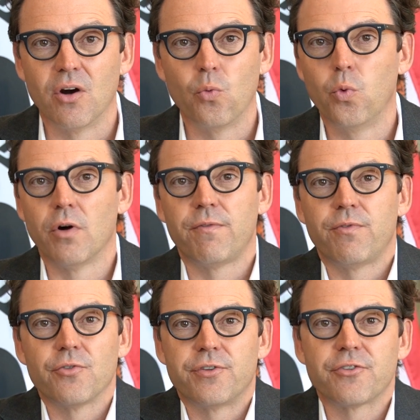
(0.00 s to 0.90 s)
a
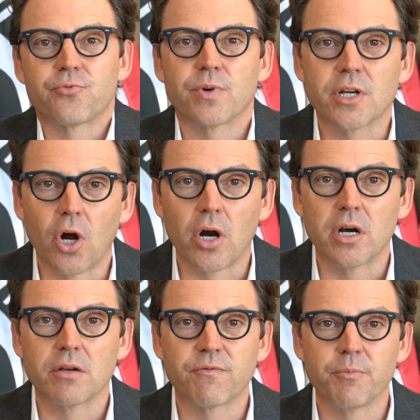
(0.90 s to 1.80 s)
willful
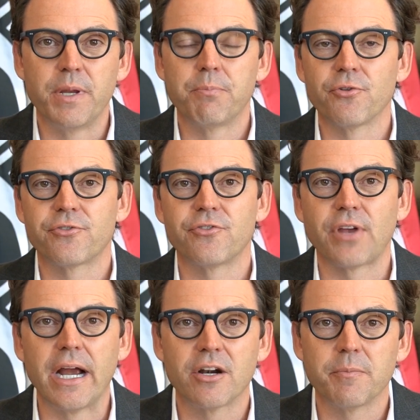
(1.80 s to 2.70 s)
disregard for people's
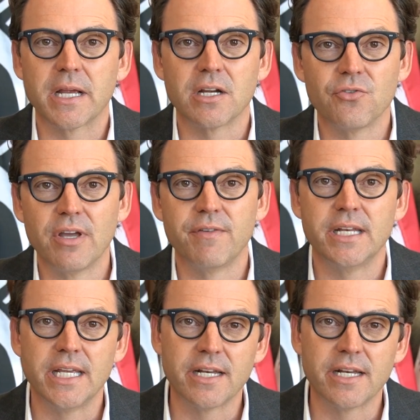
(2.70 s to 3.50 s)
desire to make a living.